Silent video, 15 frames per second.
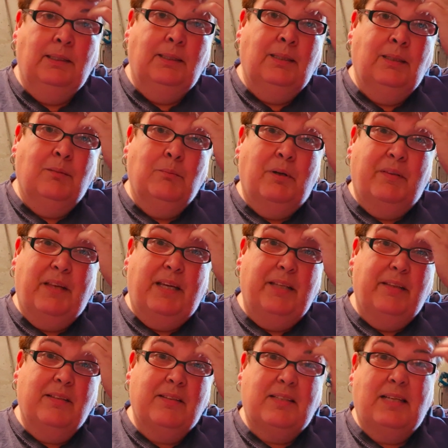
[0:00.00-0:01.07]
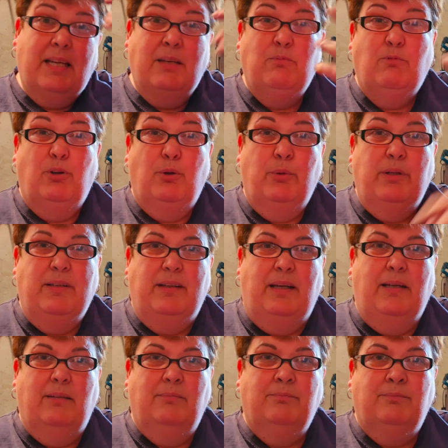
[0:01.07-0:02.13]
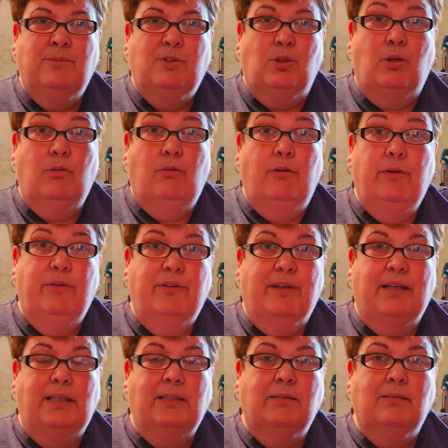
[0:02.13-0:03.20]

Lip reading: but then the stain ruined it, so I ruined it.